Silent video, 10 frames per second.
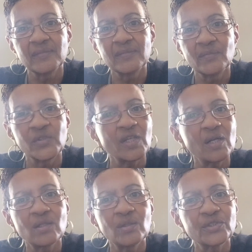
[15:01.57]
We all
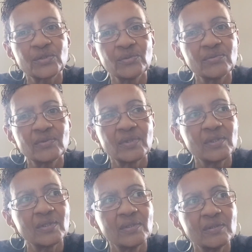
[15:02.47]
go through
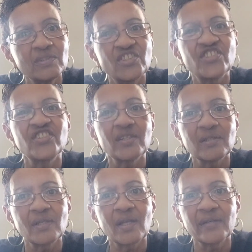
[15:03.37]
shit
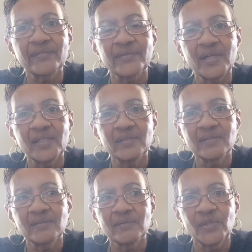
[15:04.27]
in life, right?
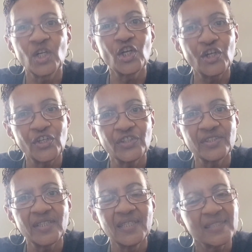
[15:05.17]
We learn.
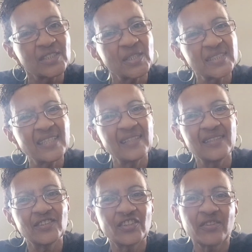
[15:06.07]
As I say,
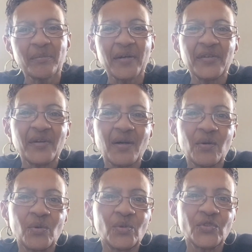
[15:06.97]
it doesn't matter
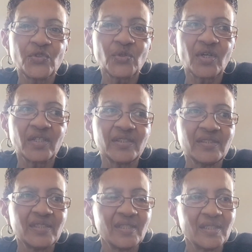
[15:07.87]
how old you
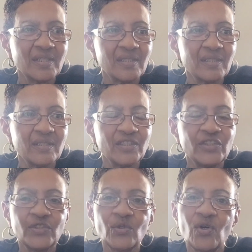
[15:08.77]
are.
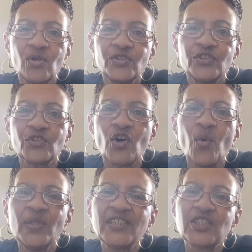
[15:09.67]
You you're
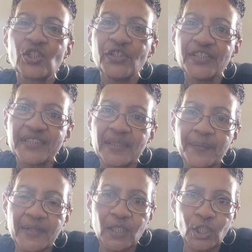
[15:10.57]
always learning
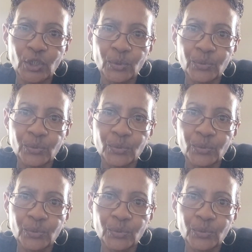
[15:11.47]
something new.